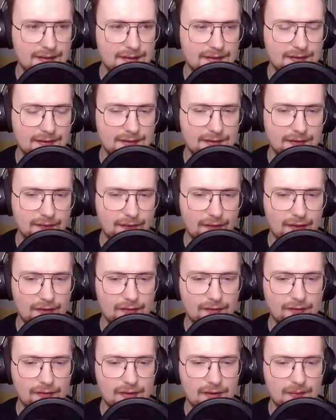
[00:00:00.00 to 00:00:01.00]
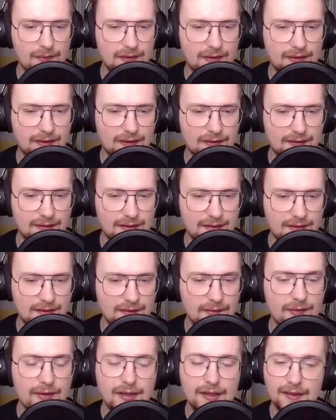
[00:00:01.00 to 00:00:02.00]
It's just a Valkyrie, we can
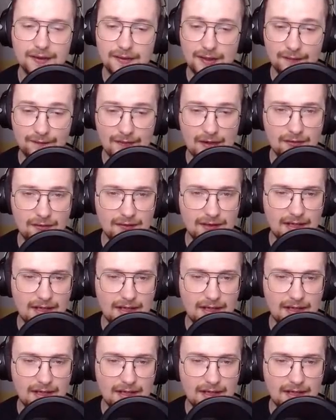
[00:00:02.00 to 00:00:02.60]
continue. That Valkyrie